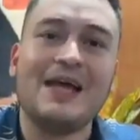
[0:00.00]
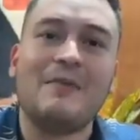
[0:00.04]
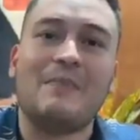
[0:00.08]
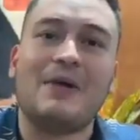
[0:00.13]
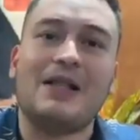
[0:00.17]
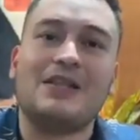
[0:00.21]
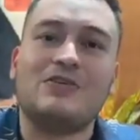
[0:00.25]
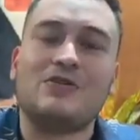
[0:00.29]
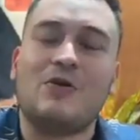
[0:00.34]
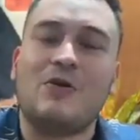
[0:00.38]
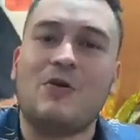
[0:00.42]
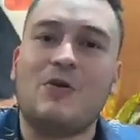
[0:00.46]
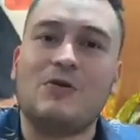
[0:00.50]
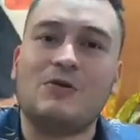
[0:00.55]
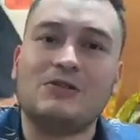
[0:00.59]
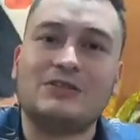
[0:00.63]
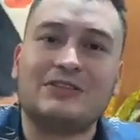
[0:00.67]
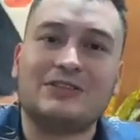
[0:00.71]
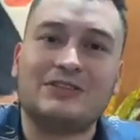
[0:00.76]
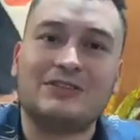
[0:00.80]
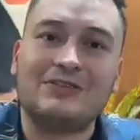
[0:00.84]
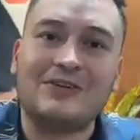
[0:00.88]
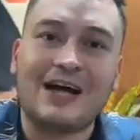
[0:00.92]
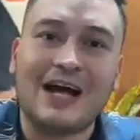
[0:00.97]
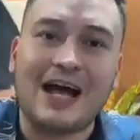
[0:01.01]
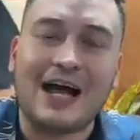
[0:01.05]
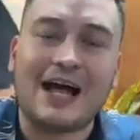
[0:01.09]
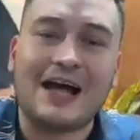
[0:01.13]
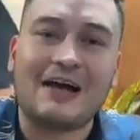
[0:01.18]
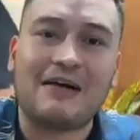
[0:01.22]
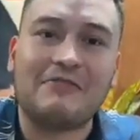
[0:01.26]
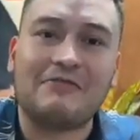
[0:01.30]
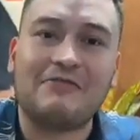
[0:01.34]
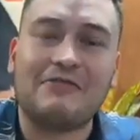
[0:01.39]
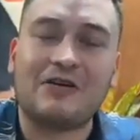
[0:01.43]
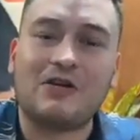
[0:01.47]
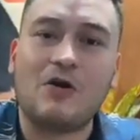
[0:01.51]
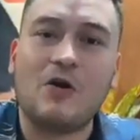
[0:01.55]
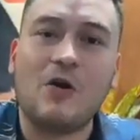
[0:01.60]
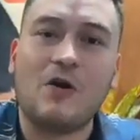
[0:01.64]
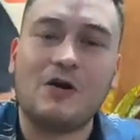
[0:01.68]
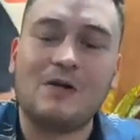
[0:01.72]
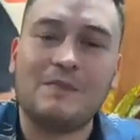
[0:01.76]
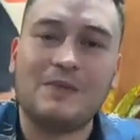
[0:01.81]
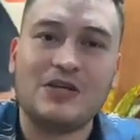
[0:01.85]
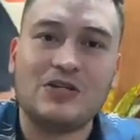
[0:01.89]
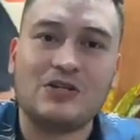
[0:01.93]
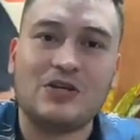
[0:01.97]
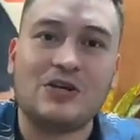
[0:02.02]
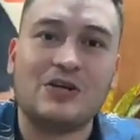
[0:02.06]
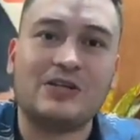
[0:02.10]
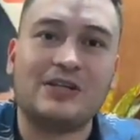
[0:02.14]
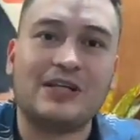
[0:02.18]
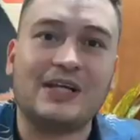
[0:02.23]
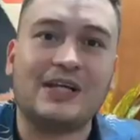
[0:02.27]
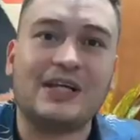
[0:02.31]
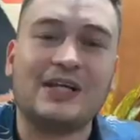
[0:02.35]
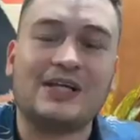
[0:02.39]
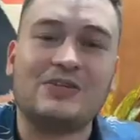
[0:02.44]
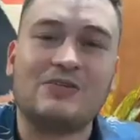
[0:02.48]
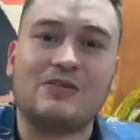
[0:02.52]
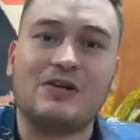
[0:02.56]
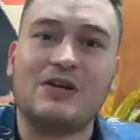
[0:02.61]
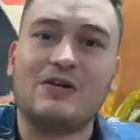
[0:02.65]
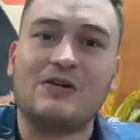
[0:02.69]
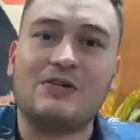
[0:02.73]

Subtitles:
But you also have Corbignone, you can